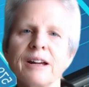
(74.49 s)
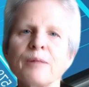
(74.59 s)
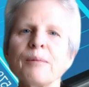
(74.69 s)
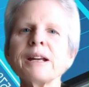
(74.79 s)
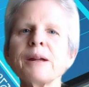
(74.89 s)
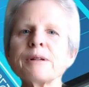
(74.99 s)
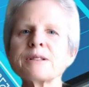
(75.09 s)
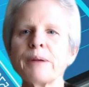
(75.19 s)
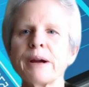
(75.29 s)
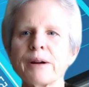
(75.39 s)
My name is
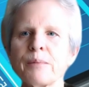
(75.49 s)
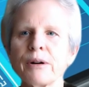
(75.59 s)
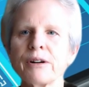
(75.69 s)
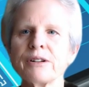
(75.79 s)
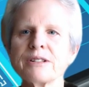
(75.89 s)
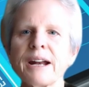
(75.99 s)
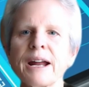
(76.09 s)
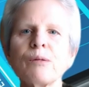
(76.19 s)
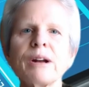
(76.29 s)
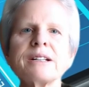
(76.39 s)
Mary Burns, and I
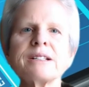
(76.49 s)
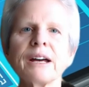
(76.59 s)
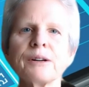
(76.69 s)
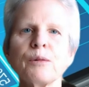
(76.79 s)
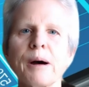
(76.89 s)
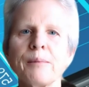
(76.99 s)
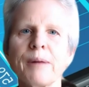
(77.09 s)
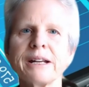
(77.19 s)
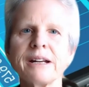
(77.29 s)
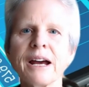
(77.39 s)
want to tell you about my
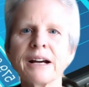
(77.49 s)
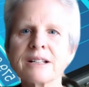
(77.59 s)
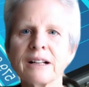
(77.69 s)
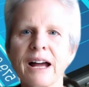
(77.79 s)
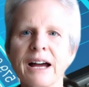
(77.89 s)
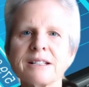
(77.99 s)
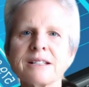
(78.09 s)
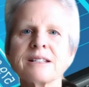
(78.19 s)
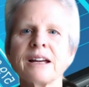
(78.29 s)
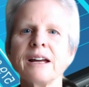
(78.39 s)
next class,